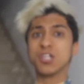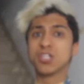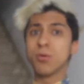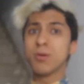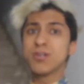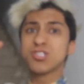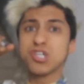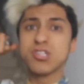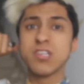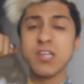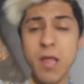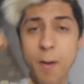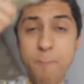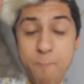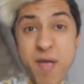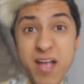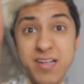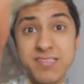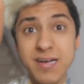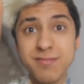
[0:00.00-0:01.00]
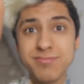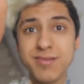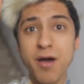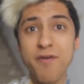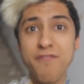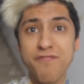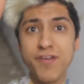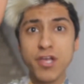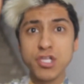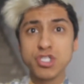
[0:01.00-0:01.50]
So make sure to give a big thumbs
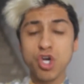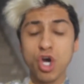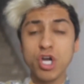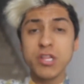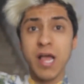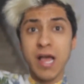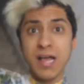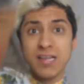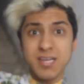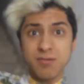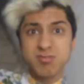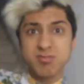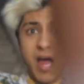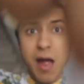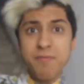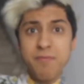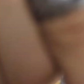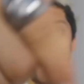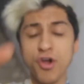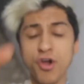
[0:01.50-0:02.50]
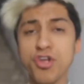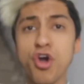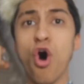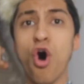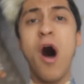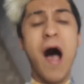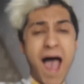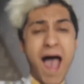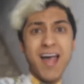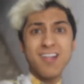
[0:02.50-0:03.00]
up if you enjoyed, subscribe if you're new,
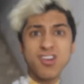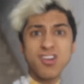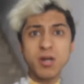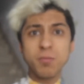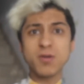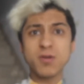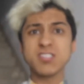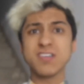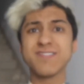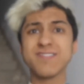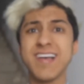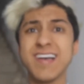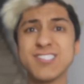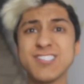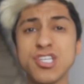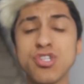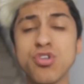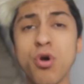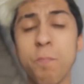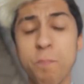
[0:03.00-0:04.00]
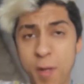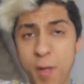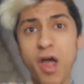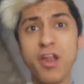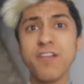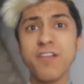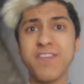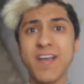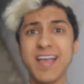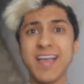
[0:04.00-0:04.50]
and turn on notification to be
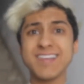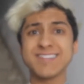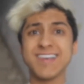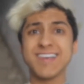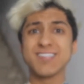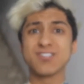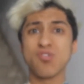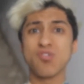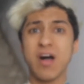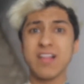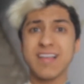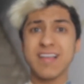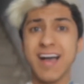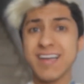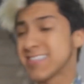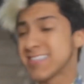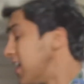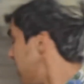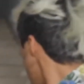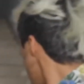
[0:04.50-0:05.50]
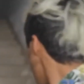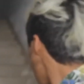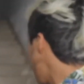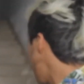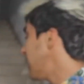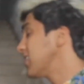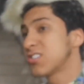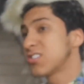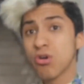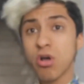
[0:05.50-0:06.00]
on notification squad guys.
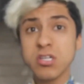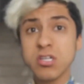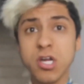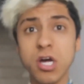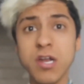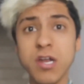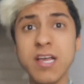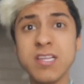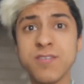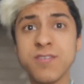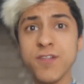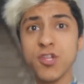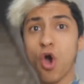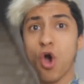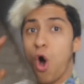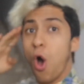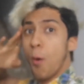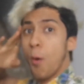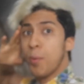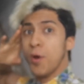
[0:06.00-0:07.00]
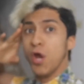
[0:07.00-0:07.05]
And I'll see you guys on the next video.